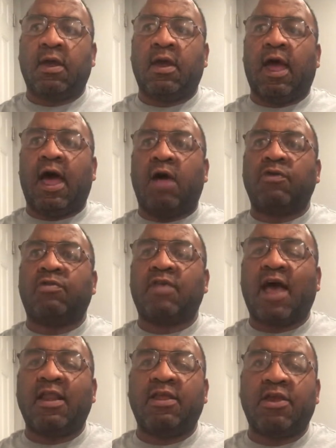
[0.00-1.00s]

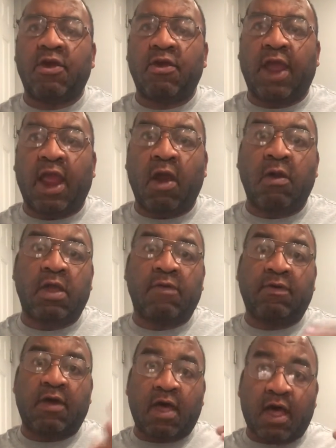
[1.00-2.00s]
outside of your area
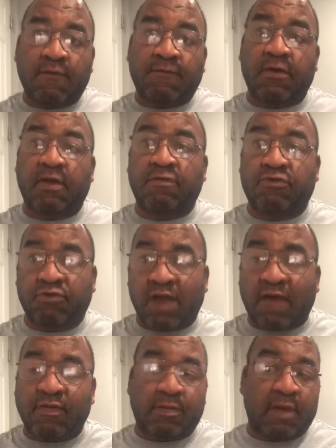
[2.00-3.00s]
of comfort of traveling,